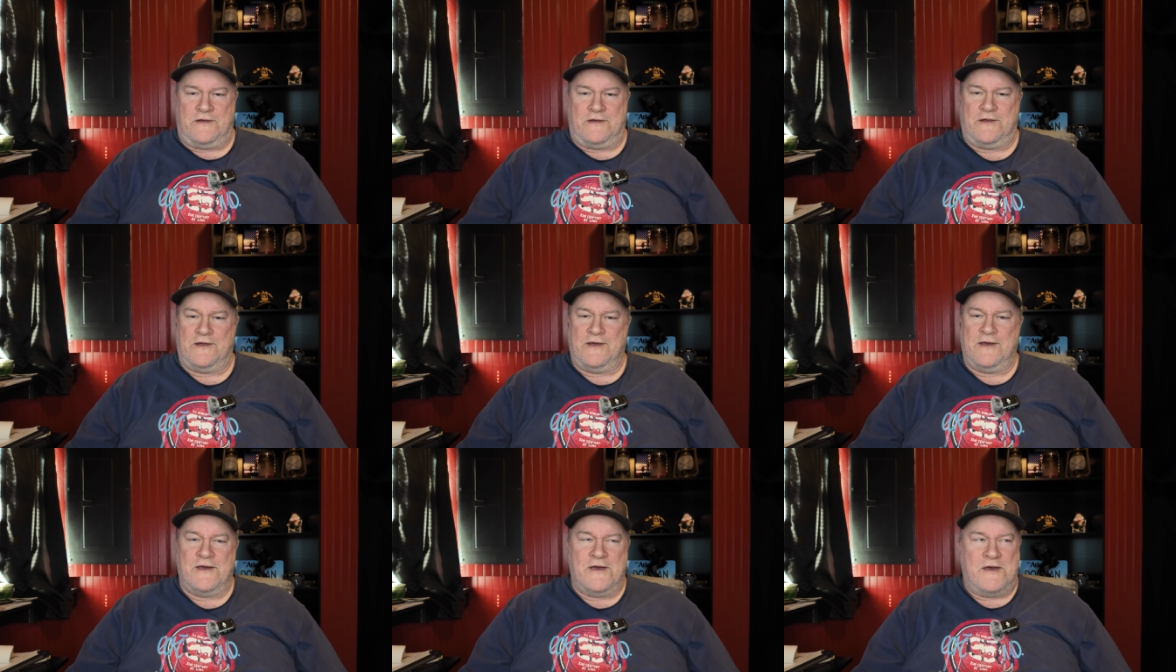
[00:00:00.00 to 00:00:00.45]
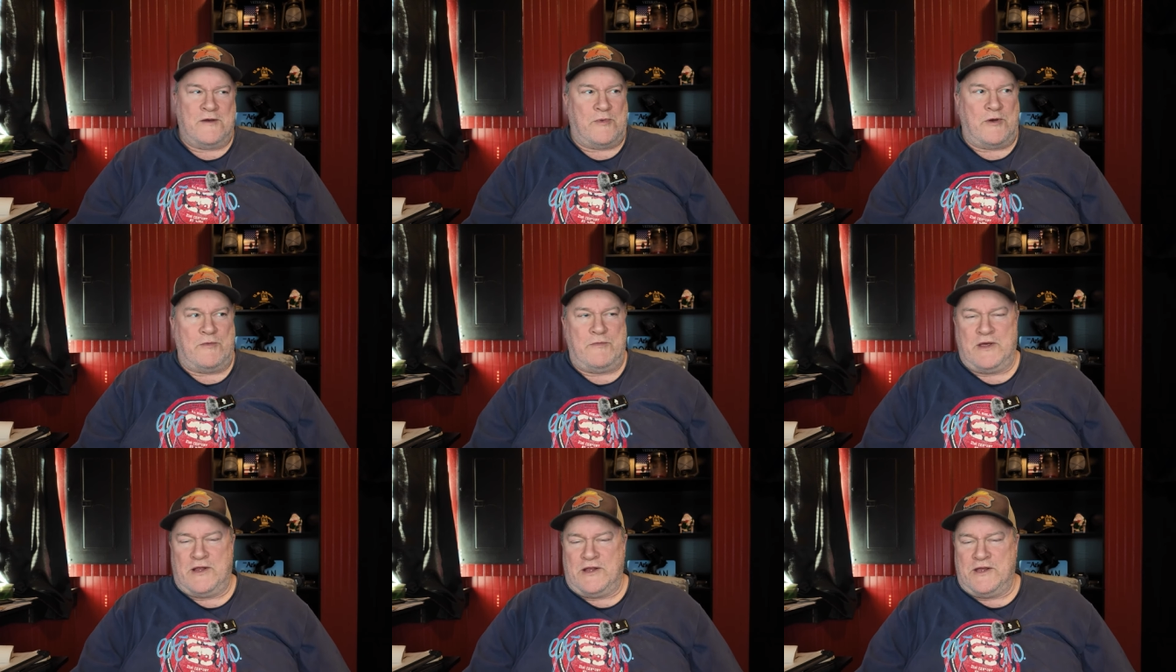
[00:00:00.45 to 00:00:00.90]

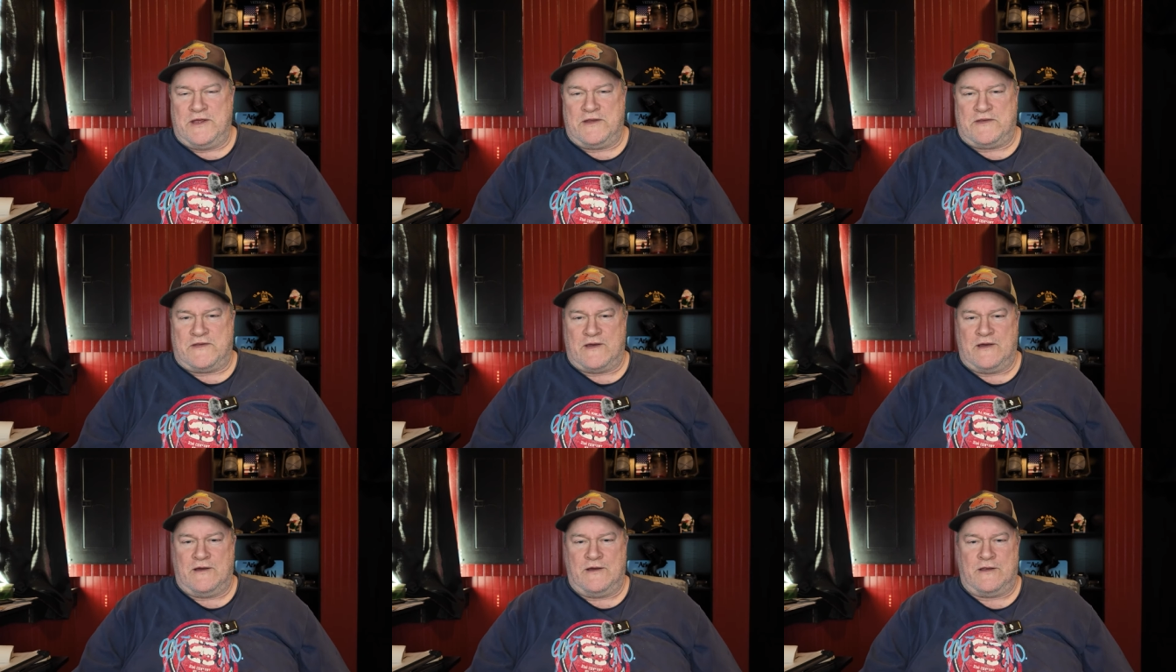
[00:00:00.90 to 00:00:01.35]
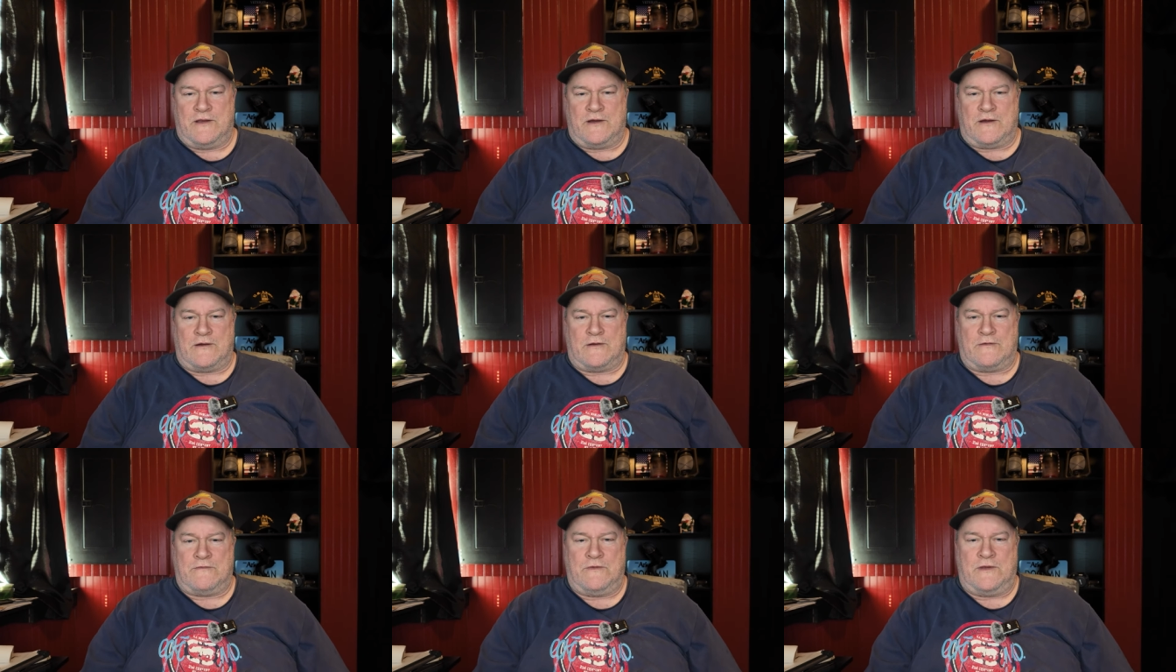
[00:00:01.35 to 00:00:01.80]
but Millie and Tilly,
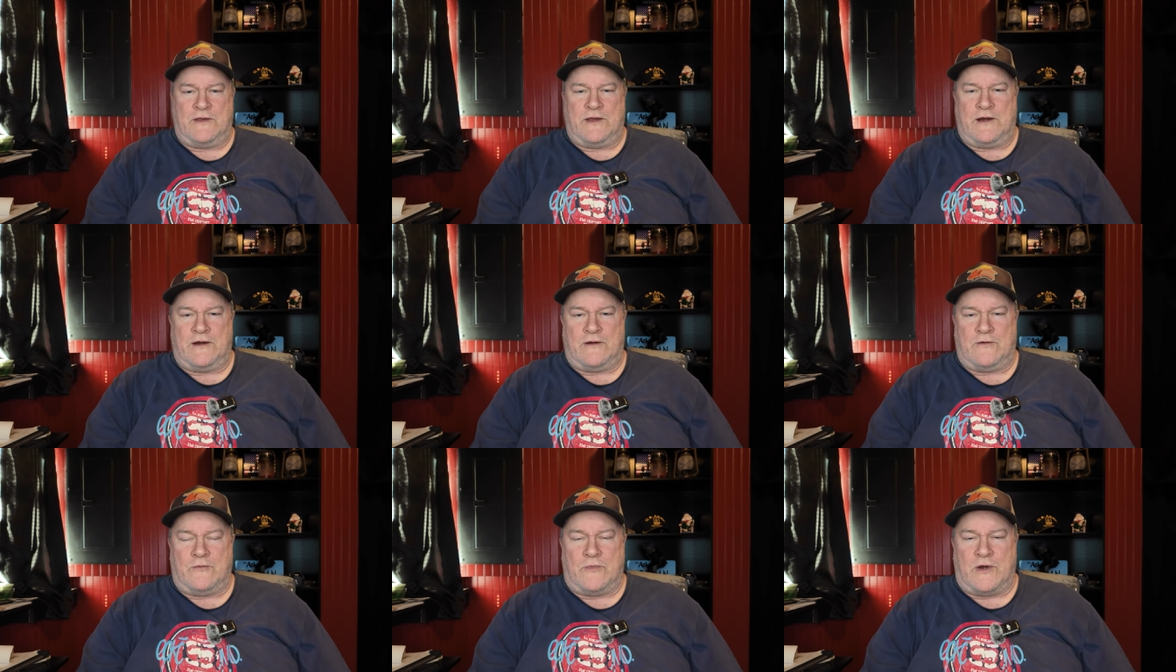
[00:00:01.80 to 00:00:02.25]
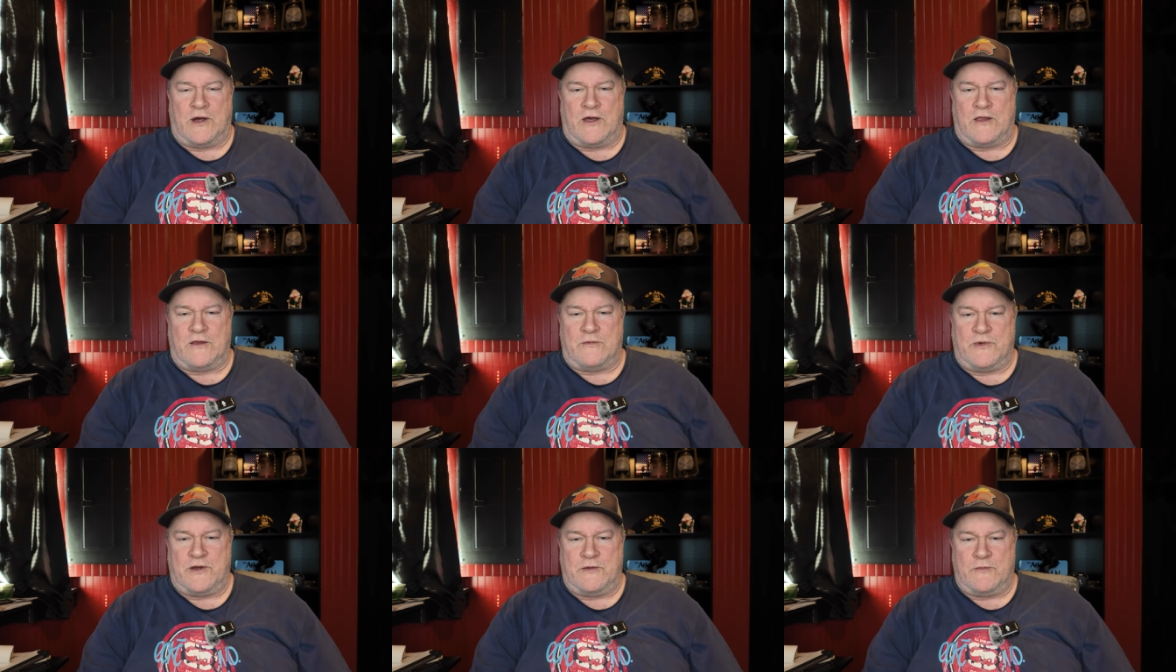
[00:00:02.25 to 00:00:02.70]
they're, they don't
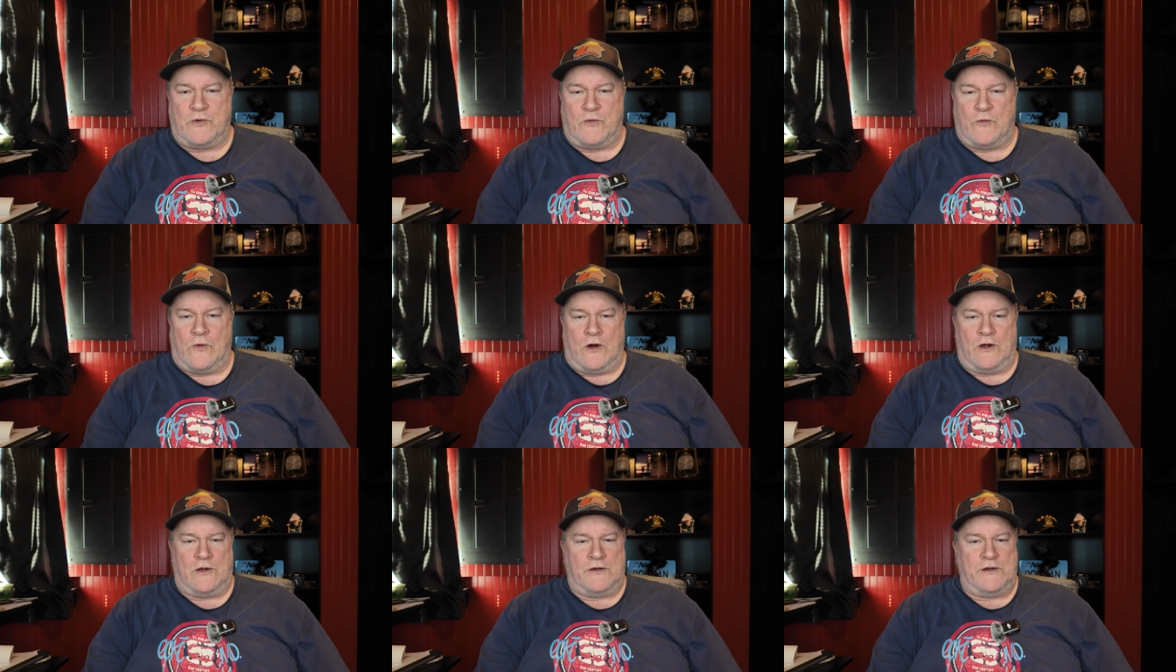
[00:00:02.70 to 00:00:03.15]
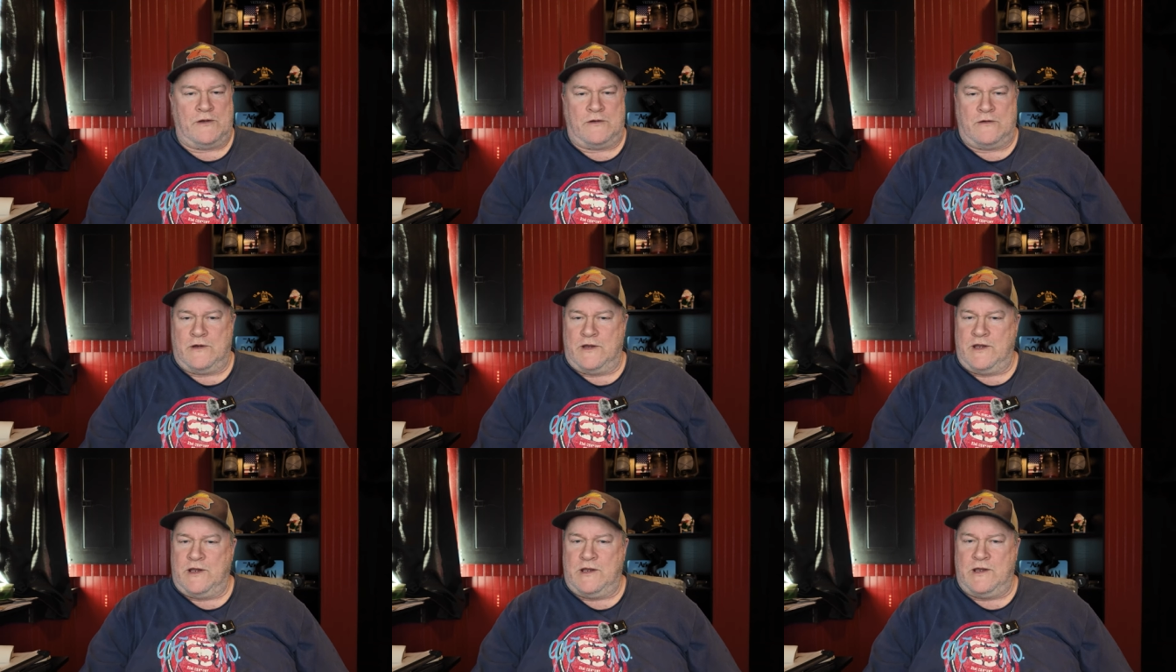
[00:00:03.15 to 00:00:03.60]
bother me. But
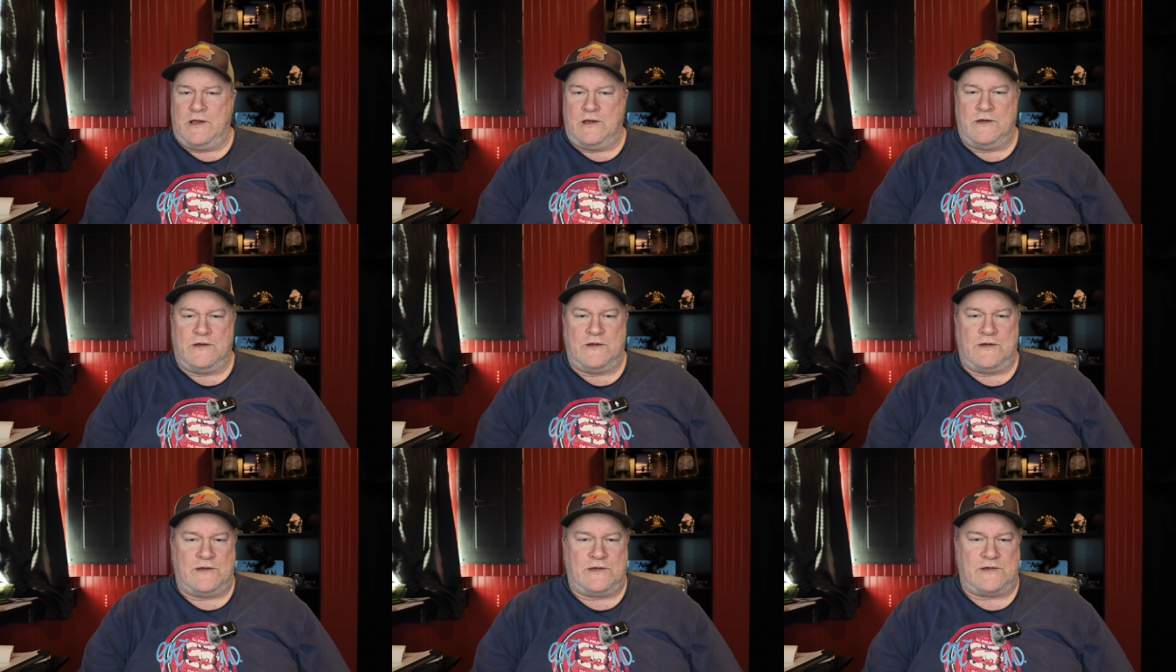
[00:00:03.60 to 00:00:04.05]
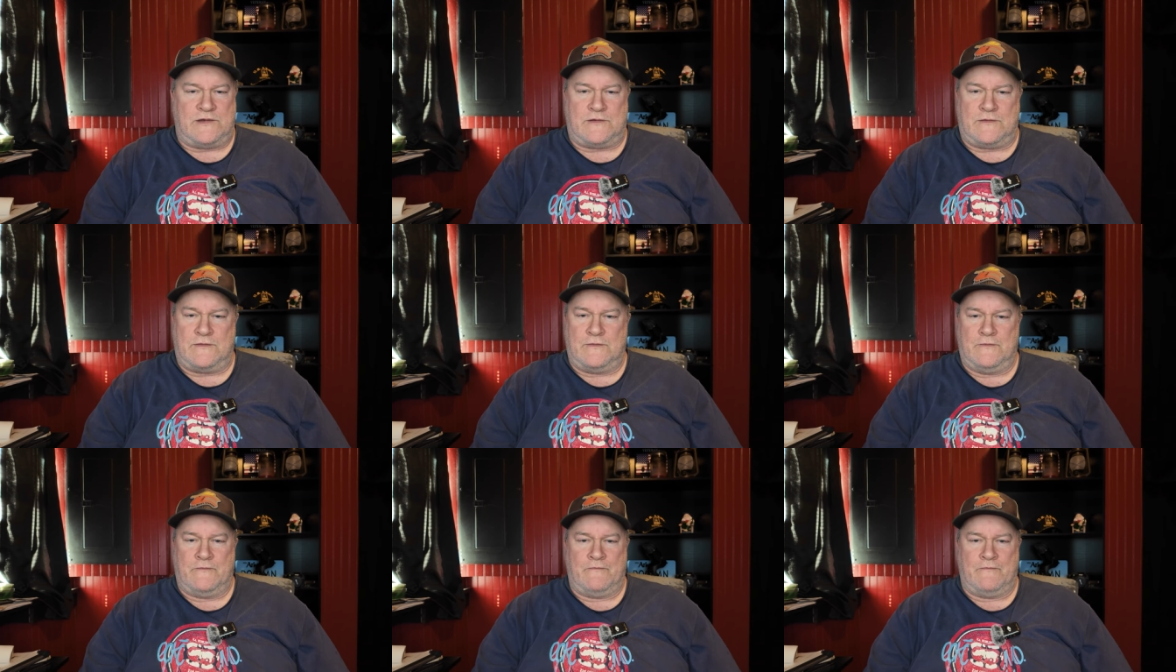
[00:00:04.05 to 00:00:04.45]
Waldo, he just,